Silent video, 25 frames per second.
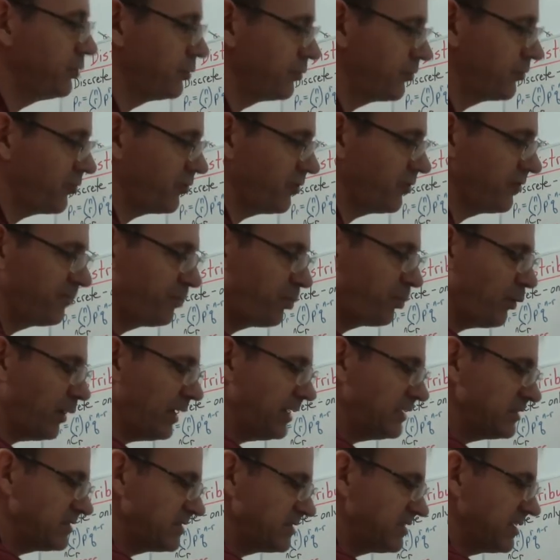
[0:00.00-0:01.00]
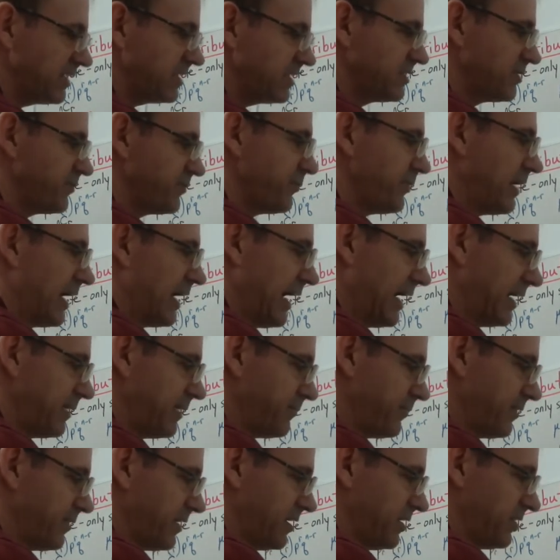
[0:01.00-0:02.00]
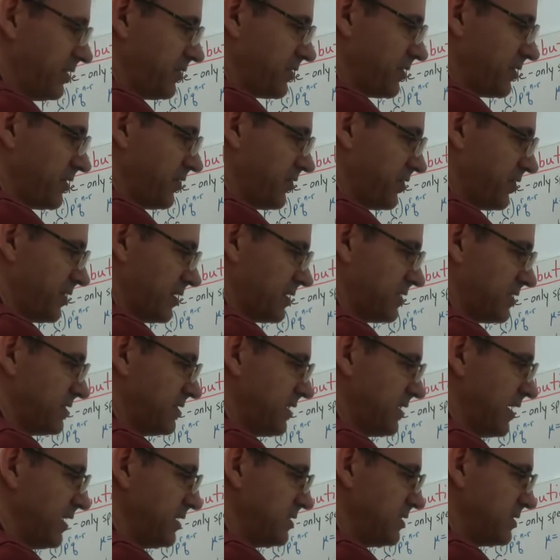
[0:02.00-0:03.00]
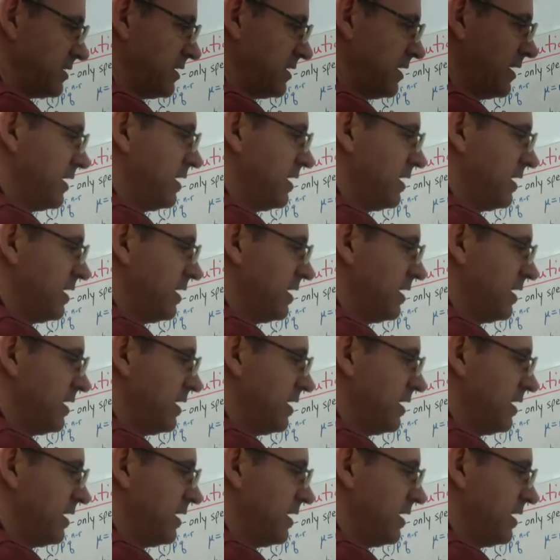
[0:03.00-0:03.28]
So if 0.65 is the success,